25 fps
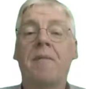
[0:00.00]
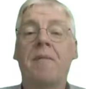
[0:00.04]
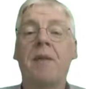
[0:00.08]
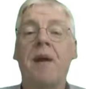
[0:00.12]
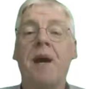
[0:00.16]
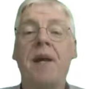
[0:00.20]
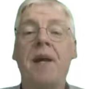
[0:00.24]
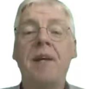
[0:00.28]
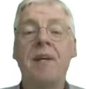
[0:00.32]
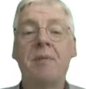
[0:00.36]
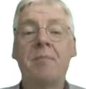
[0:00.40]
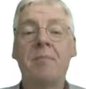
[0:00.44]

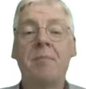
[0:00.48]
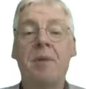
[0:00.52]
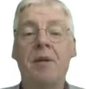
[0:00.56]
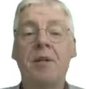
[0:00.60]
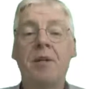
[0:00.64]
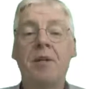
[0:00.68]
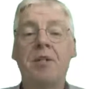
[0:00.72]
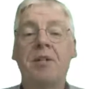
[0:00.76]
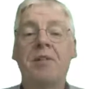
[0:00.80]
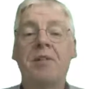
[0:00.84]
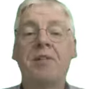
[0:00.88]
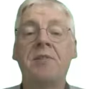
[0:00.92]
higher
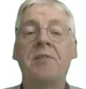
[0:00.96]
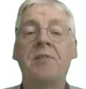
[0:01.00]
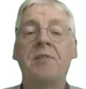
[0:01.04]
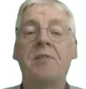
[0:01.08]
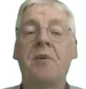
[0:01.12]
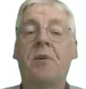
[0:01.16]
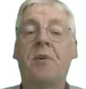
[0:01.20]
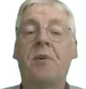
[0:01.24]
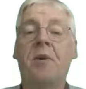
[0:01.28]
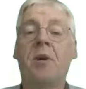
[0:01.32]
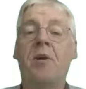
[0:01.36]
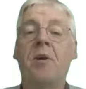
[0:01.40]
margins
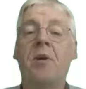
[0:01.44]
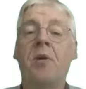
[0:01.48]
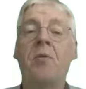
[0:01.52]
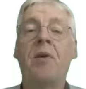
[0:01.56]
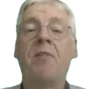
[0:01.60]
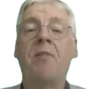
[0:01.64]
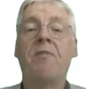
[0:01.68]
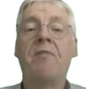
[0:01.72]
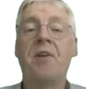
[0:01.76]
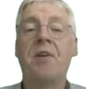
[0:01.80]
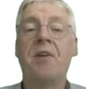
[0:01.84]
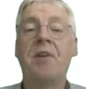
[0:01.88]
or
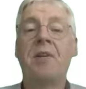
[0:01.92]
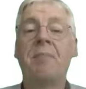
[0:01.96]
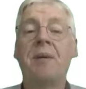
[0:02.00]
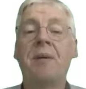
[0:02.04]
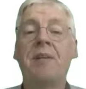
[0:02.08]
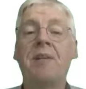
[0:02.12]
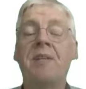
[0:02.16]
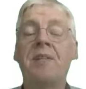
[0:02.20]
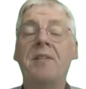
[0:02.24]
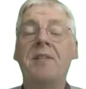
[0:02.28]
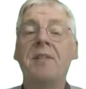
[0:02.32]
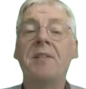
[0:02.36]
lower
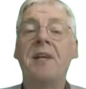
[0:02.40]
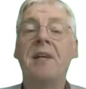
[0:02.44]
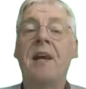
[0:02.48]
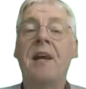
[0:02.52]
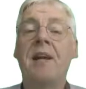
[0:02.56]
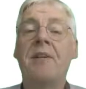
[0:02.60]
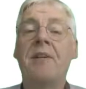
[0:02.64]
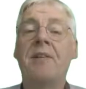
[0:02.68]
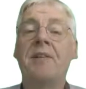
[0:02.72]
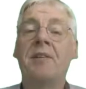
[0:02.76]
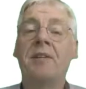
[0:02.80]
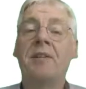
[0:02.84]
variability
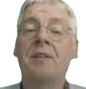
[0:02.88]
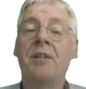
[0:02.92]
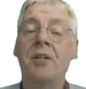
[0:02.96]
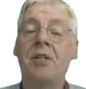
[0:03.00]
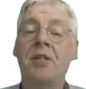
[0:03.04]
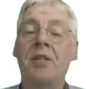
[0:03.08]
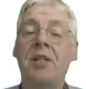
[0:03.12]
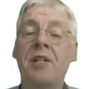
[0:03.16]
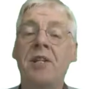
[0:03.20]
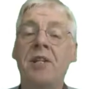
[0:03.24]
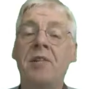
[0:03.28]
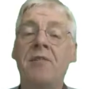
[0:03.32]
and
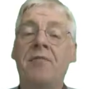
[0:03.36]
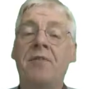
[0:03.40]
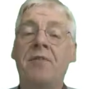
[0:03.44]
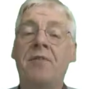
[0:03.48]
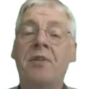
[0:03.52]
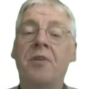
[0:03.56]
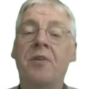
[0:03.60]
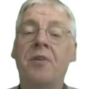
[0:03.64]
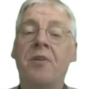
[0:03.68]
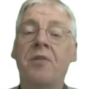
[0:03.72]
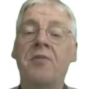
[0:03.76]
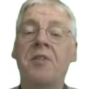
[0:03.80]
achieve
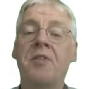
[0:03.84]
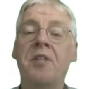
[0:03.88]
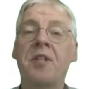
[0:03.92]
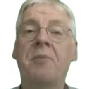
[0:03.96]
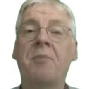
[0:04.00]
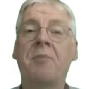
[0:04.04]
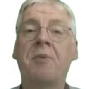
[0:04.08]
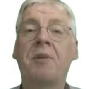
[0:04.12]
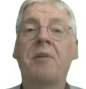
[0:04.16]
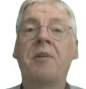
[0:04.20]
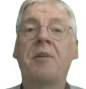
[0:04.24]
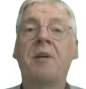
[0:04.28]

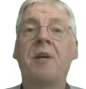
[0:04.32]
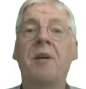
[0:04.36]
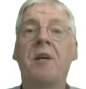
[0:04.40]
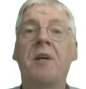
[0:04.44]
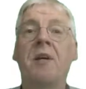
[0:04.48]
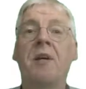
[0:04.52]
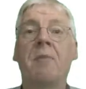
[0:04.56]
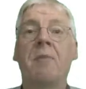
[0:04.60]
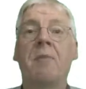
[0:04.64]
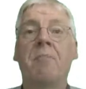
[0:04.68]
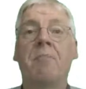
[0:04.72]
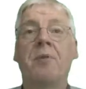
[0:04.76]
considerable
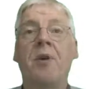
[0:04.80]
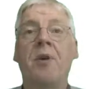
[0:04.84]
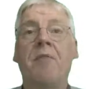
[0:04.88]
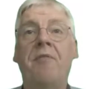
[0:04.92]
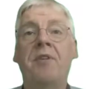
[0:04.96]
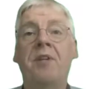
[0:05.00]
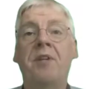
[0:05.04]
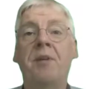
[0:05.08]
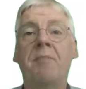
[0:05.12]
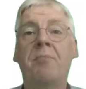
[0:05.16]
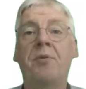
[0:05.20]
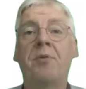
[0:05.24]

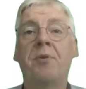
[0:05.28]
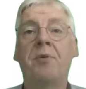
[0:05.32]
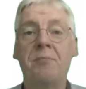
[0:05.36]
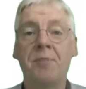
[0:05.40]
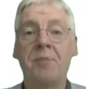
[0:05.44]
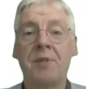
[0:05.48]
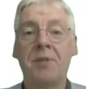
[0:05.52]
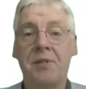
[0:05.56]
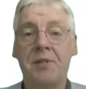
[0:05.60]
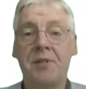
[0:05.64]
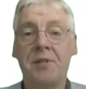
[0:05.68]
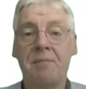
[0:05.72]
profit
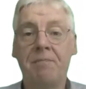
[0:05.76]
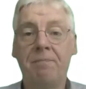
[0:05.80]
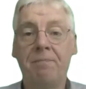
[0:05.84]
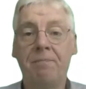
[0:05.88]
improvements.